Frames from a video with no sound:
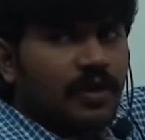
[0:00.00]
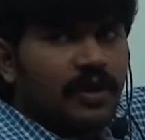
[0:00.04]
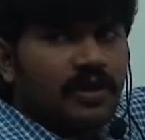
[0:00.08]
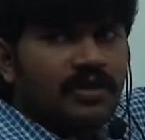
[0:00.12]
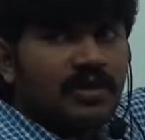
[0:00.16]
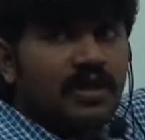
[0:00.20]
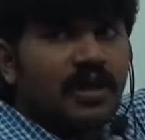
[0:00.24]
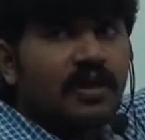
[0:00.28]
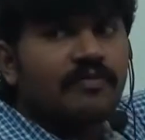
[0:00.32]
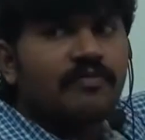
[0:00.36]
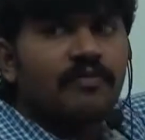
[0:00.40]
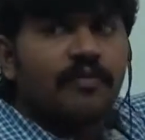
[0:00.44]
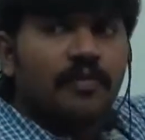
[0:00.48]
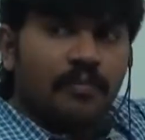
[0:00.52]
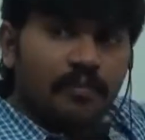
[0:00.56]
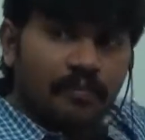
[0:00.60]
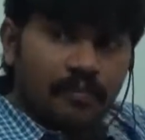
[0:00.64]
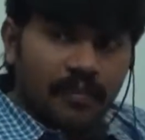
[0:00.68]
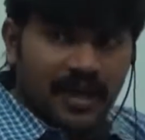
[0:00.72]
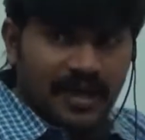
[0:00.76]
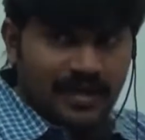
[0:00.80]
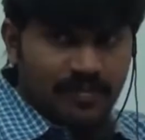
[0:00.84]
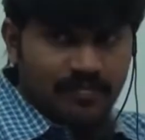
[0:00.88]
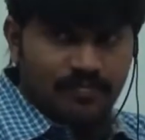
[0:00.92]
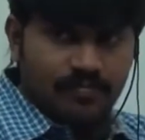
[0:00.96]
part of
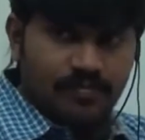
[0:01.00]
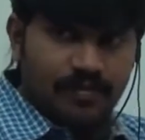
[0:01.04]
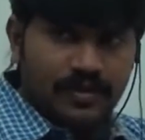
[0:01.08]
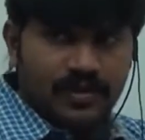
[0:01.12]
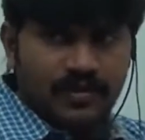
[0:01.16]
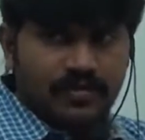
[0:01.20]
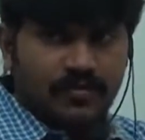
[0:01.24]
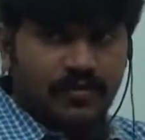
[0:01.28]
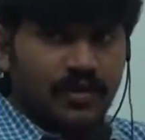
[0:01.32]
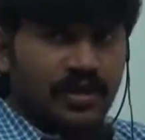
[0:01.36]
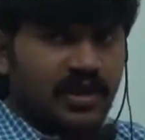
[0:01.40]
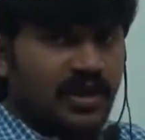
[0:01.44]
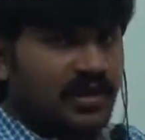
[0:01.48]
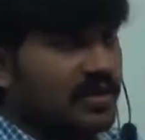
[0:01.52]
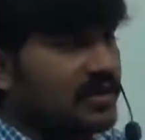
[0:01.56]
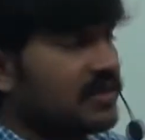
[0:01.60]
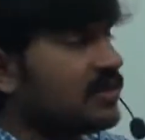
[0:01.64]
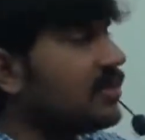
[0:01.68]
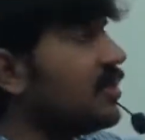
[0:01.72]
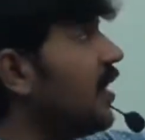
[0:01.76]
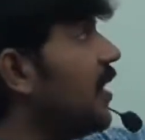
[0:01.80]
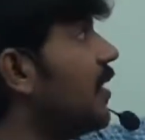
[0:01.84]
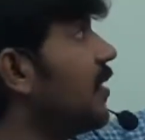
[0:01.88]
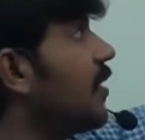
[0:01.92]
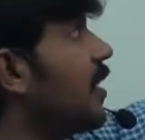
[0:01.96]
map. Okay,
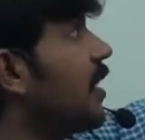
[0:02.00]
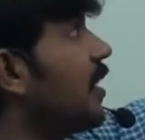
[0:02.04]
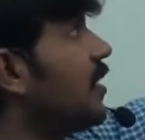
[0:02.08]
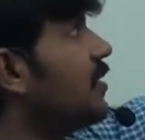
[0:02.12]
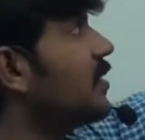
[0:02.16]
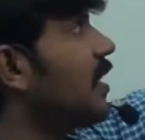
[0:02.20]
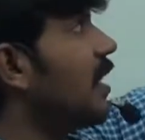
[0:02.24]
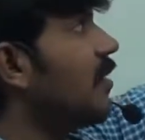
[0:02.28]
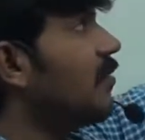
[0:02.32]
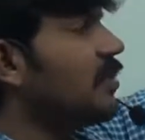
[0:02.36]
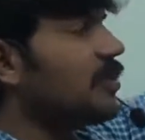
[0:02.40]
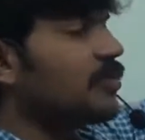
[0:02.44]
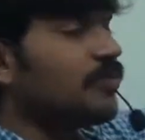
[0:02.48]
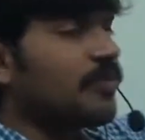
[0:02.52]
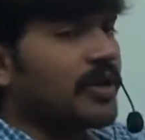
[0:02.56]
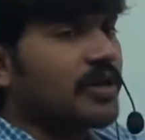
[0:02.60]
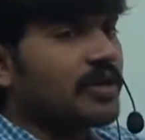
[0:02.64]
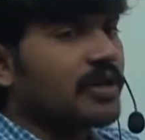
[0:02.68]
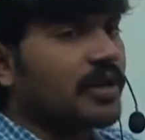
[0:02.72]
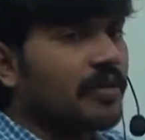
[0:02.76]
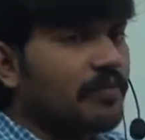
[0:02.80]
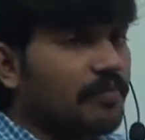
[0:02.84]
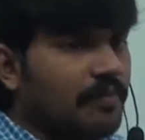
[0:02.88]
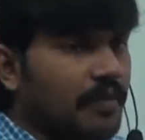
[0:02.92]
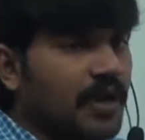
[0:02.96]
this entry is always
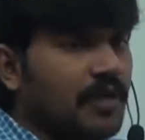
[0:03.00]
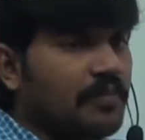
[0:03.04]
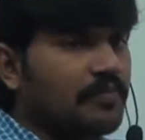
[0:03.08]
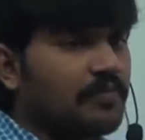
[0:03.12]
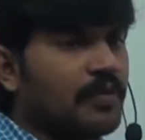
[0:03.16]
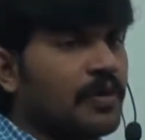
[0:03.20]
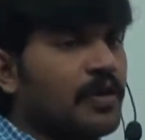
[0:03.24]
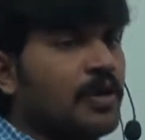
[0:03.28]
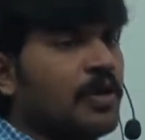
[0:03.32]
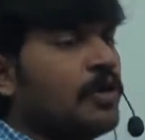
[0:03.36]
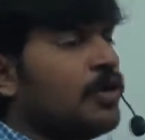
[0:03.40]
part of map.